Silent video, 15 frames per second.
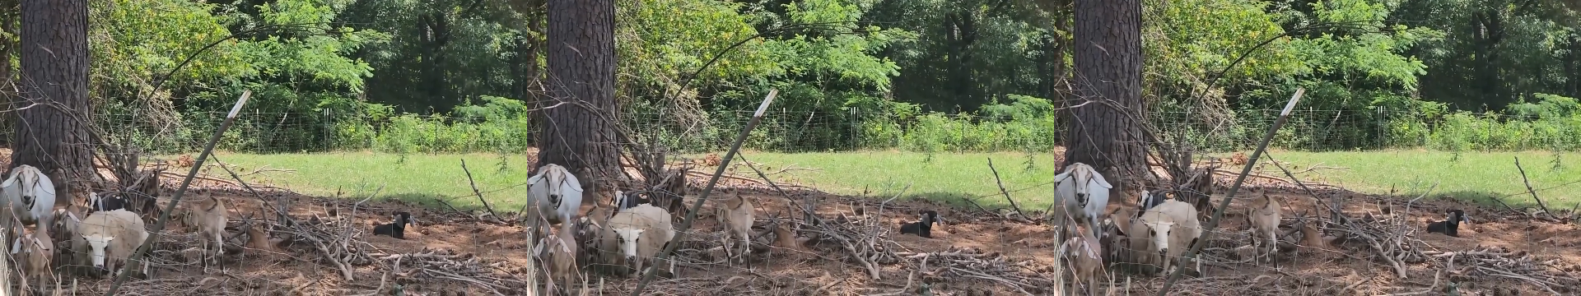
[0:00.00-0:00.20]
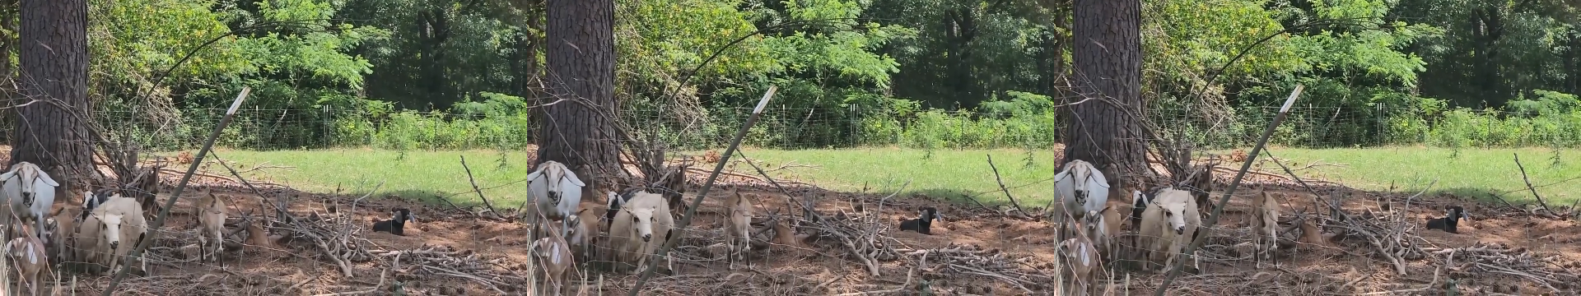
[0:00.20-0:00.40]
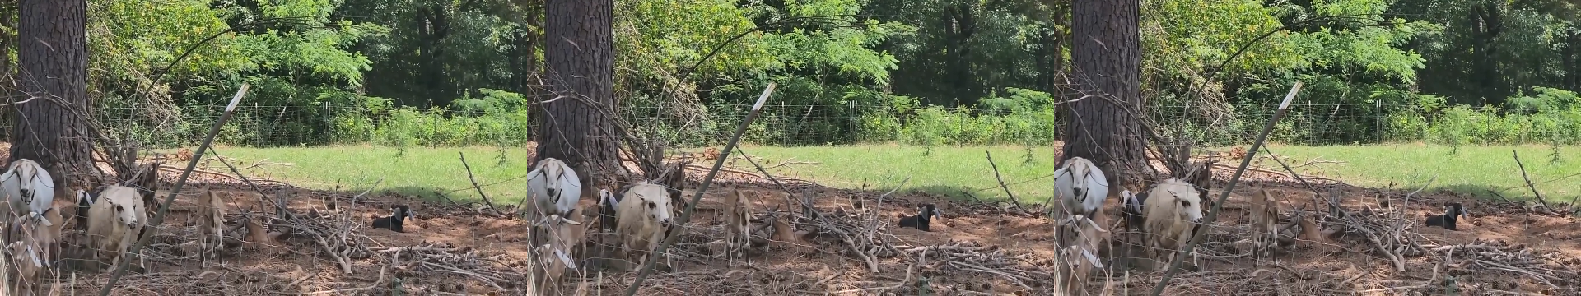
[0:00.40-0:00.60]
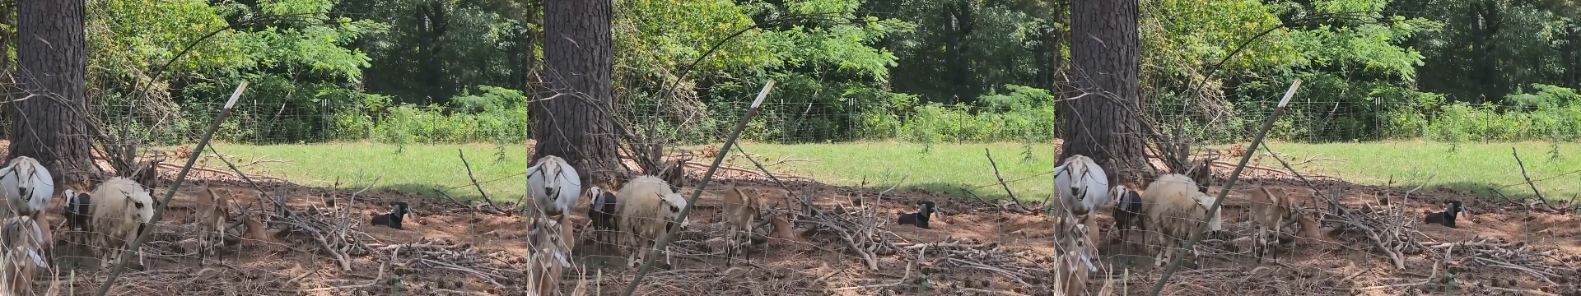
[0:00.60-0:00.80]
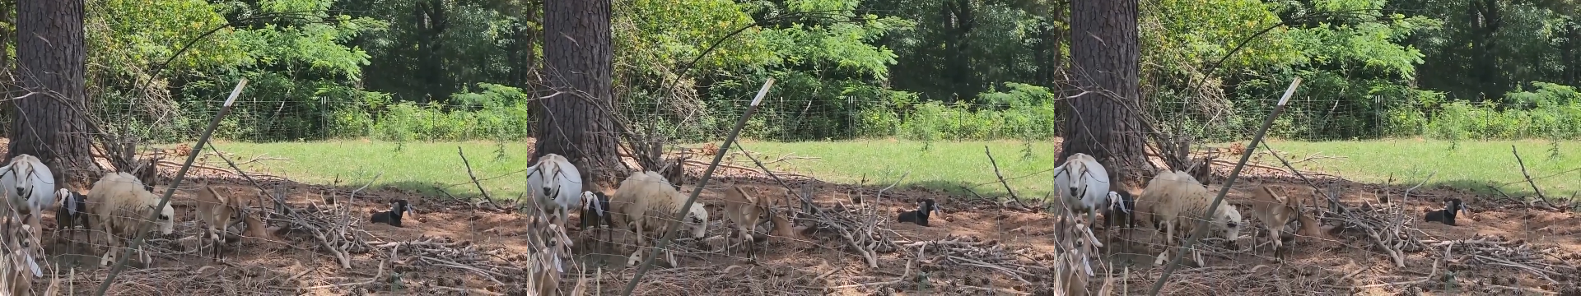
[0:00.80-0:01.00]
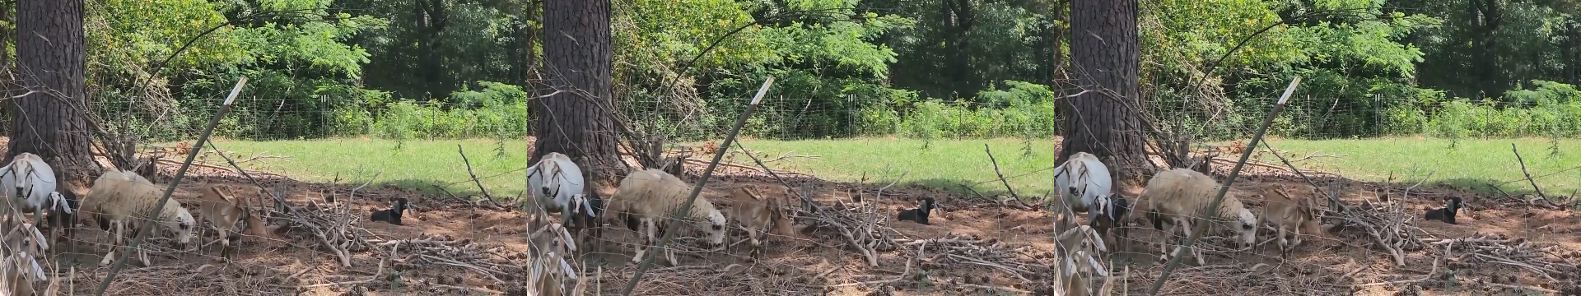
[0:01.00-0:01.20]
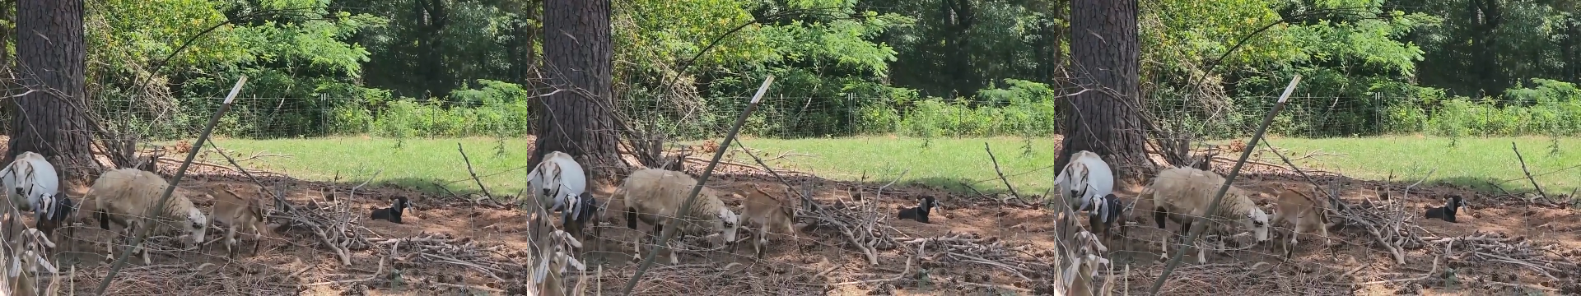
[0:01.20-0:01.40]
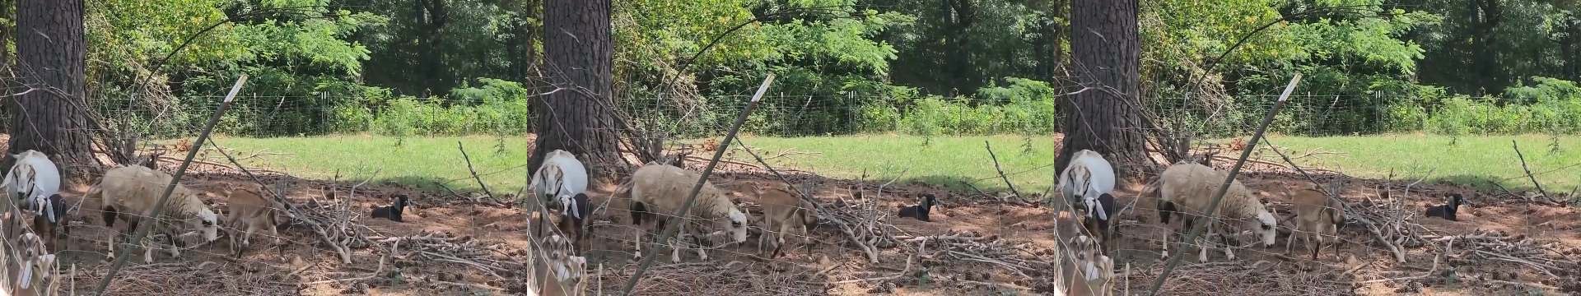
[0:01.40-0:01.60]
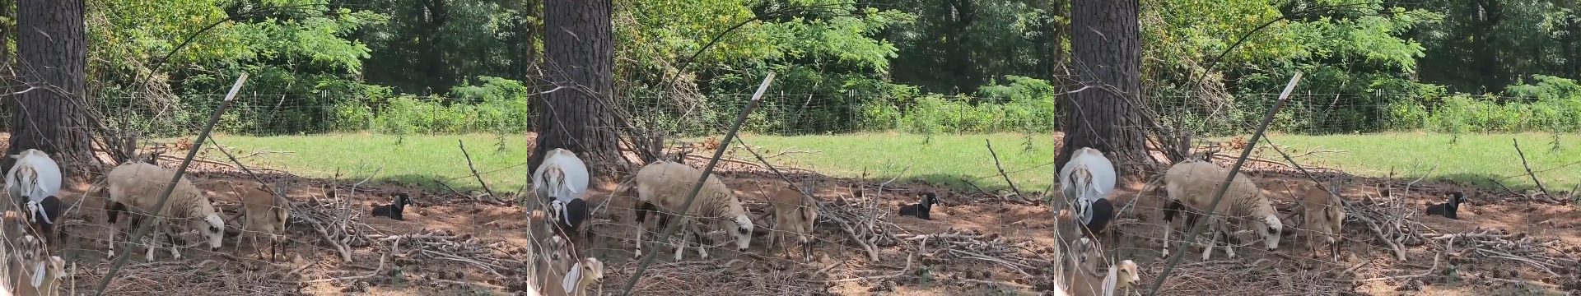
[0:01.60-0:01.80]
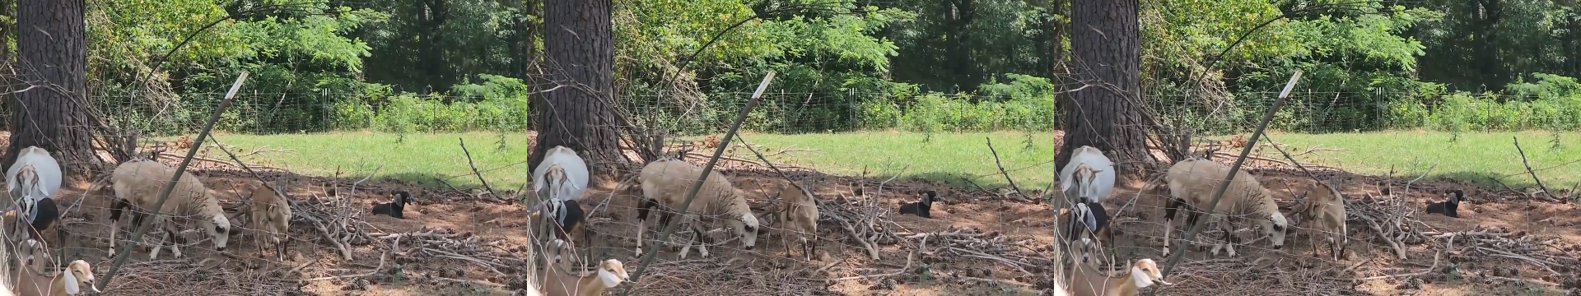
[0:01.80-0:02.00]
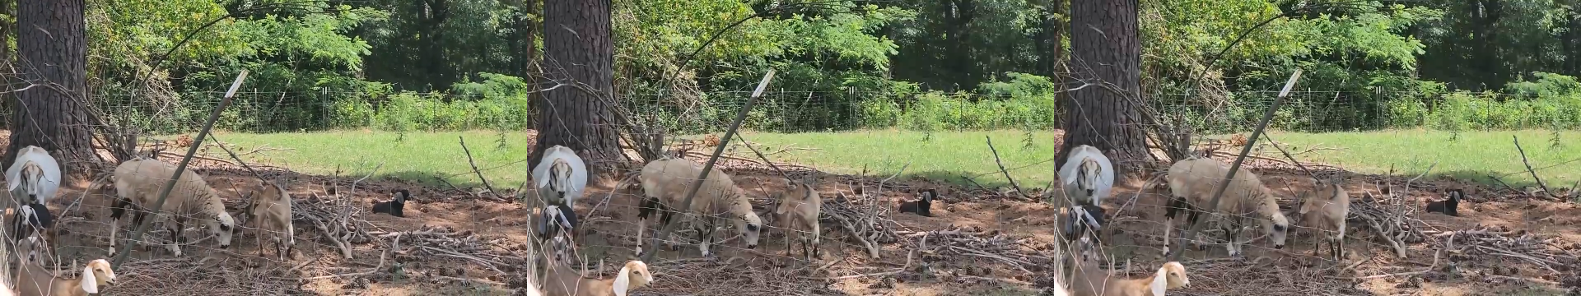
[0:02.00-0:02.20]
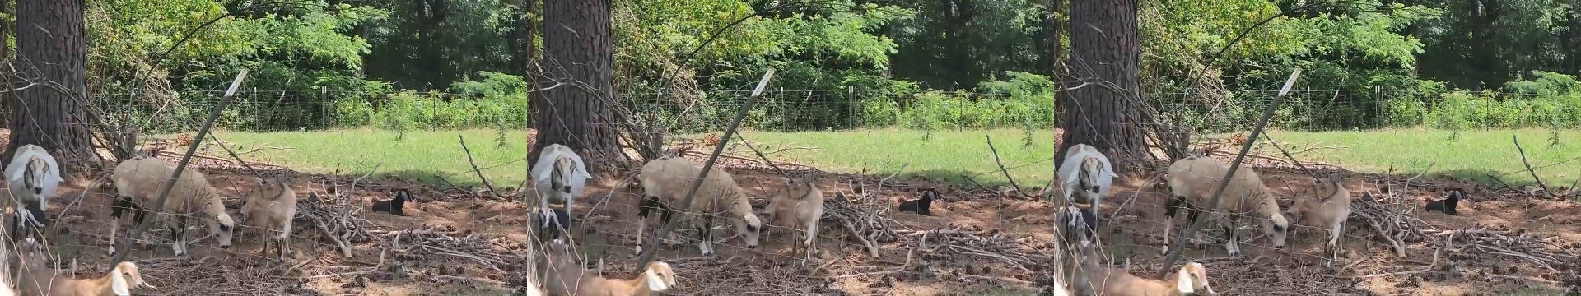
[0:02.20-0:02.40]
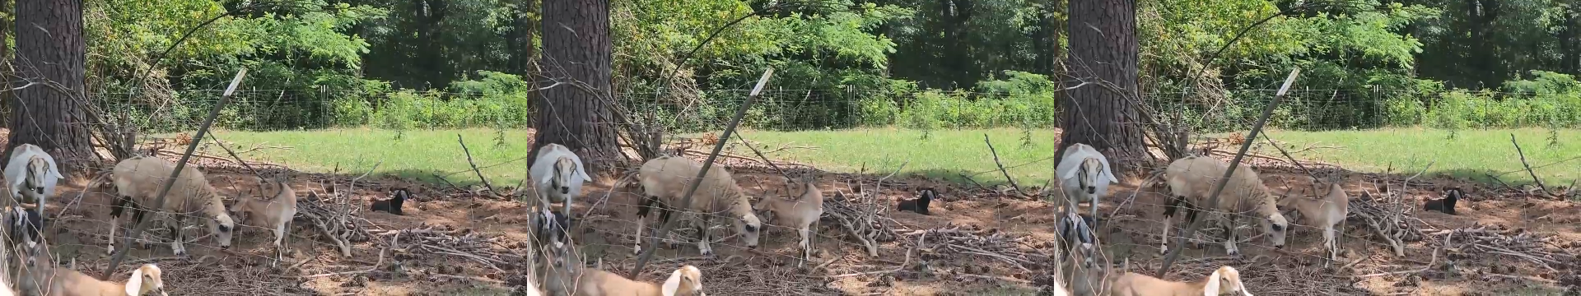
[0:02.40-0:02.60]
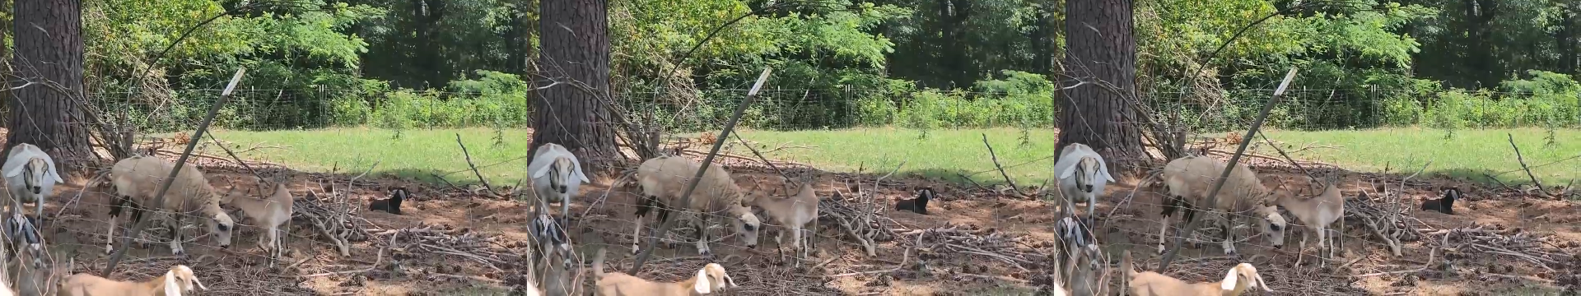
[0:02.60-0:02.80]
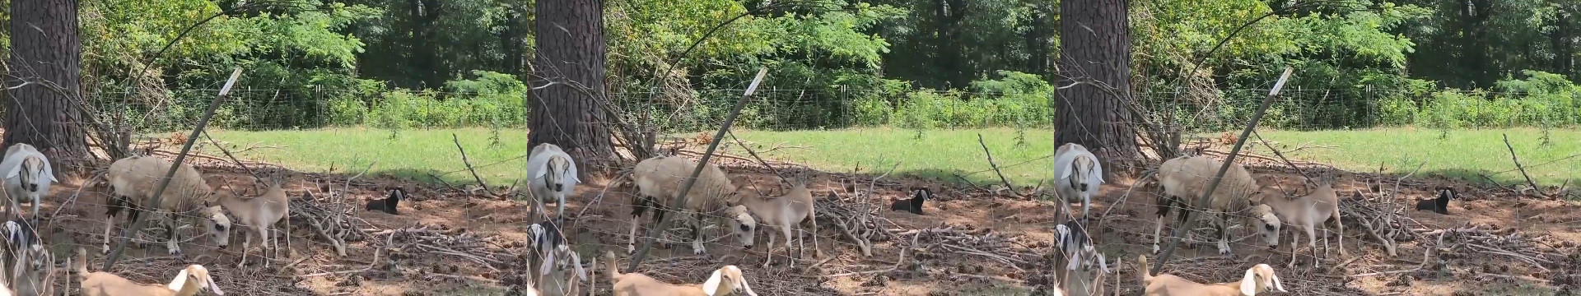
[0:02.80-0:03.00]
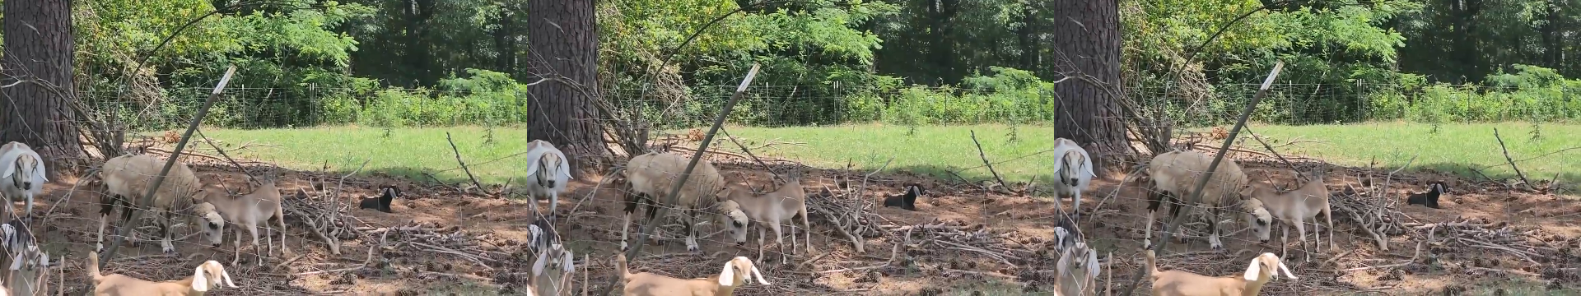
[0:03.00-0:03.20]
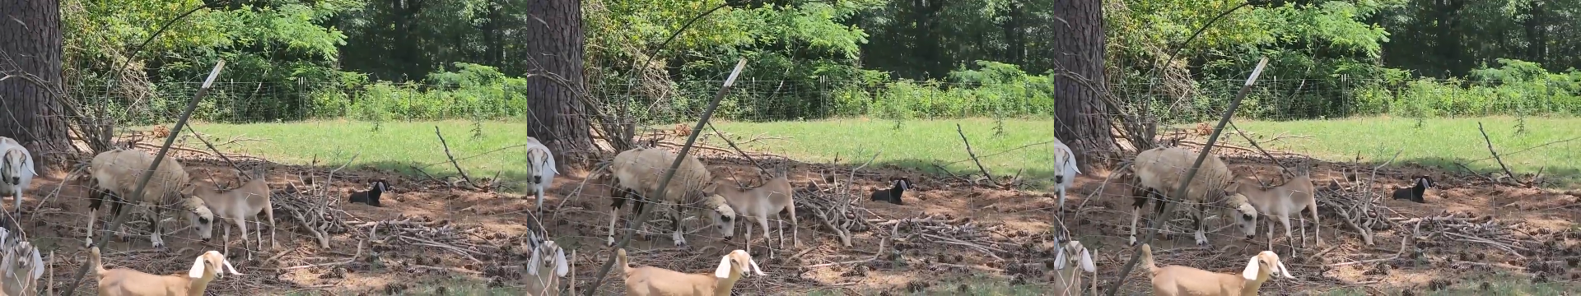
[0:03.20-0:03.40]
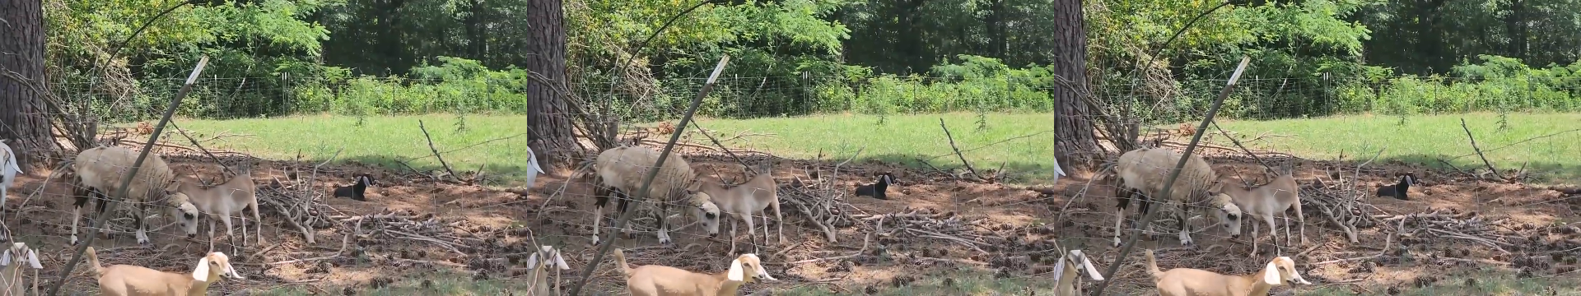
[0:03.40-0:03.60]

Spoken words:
Nobody's mouth can be seen.